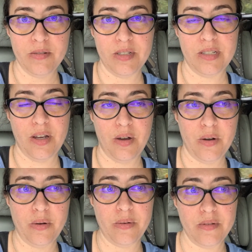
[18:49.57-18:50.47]

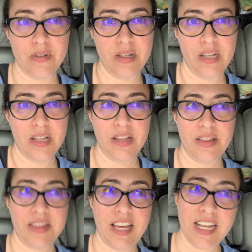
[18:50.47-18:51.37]
So
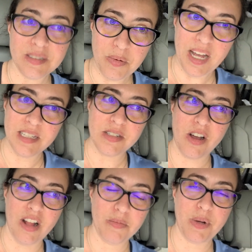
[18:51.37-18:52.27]
that's why it's
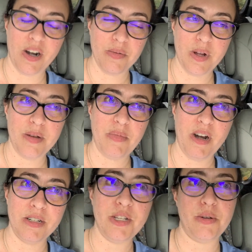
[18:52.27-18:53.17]
called part one and
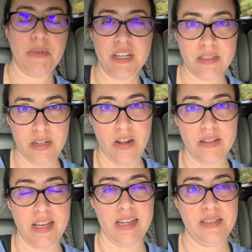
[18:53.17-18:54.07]
part two because it all
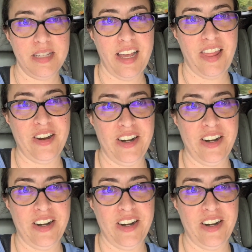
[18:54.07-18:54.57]
ties together